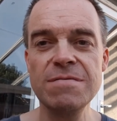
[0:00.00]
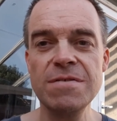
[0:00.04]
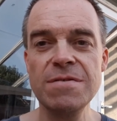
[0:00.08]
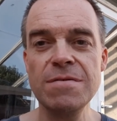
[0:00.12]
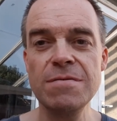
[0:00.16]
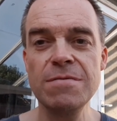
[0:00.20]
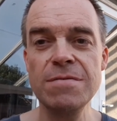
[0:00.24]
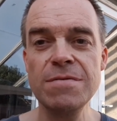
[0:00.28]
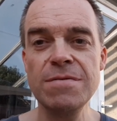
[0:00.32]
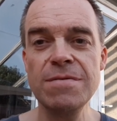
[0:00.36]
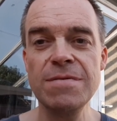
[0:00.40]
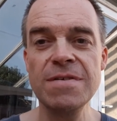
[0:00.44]

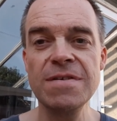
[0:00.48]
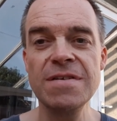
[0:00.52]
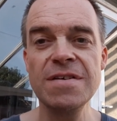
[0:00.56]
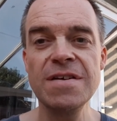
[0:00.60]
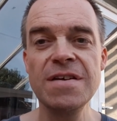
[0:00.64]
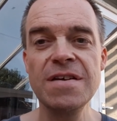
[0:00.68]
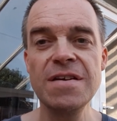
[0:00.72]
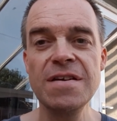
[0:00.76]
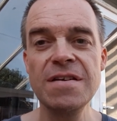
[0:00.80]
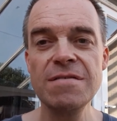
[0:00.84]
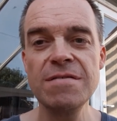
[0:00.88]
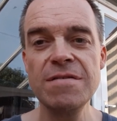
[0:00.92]
With
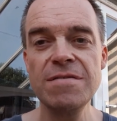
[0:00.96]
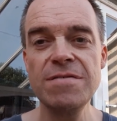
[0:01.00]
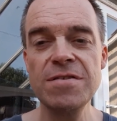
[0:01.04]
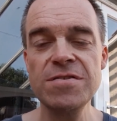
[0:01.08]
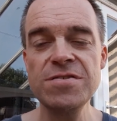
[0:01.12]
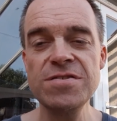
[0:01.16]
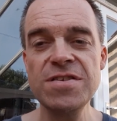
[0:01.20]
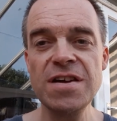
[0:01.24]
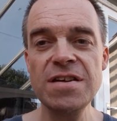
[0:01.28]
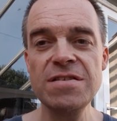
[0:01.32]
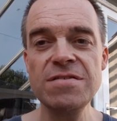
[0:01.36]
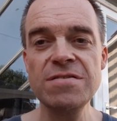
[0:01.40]

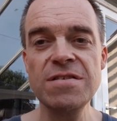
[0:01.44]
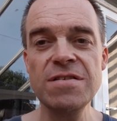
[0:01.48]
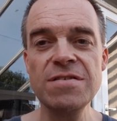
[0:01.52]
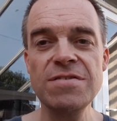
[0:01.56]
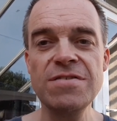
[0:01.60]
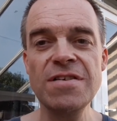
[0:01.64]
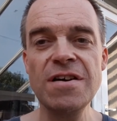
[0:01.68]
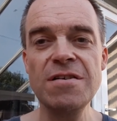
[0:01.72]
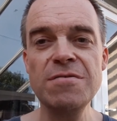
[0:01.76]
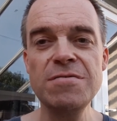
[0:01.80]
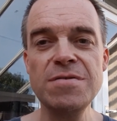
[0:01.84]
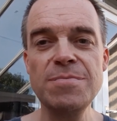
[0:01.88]
your shed and your
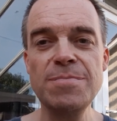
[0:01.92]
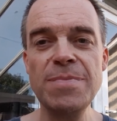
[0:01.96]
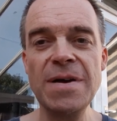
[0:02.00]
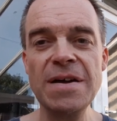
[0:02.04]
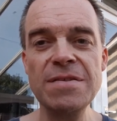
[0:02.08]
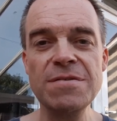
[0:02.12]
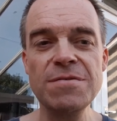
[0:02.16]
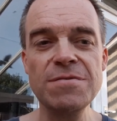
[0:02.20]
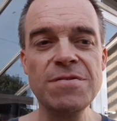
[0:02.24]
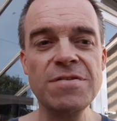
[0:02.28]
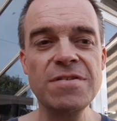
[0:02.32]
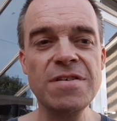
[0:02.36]
solar
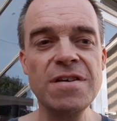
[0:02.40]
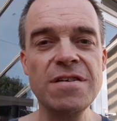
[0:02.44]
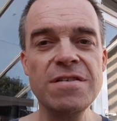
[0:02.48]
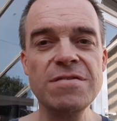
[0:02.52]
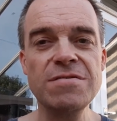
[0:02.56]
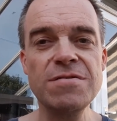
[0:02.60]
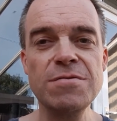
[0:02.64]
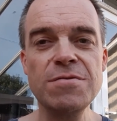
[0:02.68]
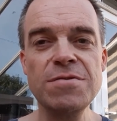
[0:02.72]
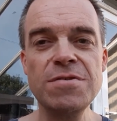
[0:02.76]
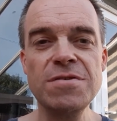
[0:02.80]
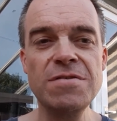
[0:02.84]
panels and that,
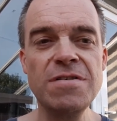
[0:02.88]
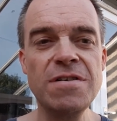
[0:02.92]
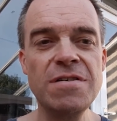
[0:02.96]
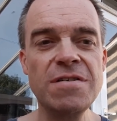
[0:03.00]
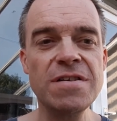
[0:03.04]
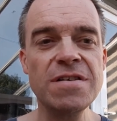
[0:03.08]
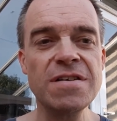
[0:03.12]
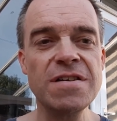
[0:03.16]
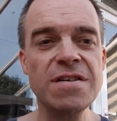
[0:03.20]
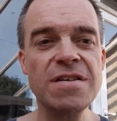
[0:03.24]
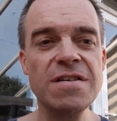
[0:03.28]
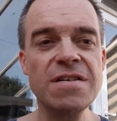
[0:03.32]
you're doing
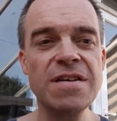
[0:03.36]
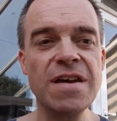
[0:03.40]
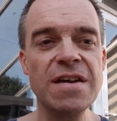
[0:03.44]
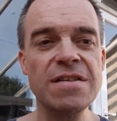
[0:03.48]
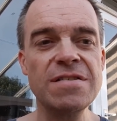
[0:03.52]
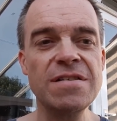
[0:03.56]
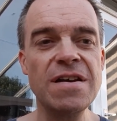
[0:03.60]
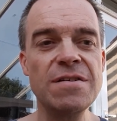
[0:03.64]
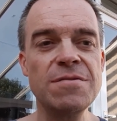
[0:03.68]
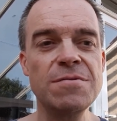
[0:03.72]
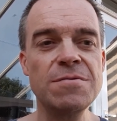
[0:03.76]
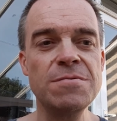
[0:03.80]
alright, yeah,
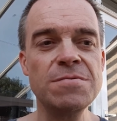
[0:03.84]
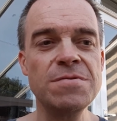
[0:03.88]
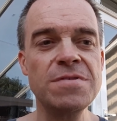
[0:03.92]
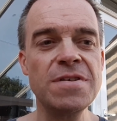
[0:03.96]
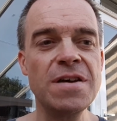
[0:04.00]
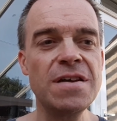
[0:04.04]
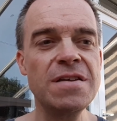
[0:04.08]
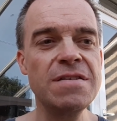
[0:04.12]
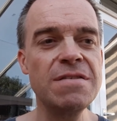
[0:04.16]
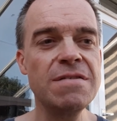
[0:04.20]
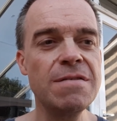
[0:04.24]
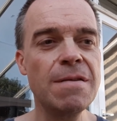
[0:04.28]
getting that all
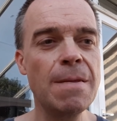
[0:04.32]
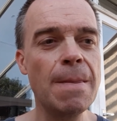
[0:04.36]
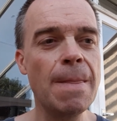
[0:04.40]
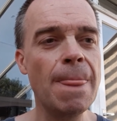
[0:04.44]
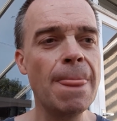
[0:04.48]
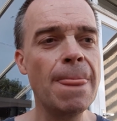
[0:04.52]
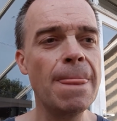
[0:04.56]
done.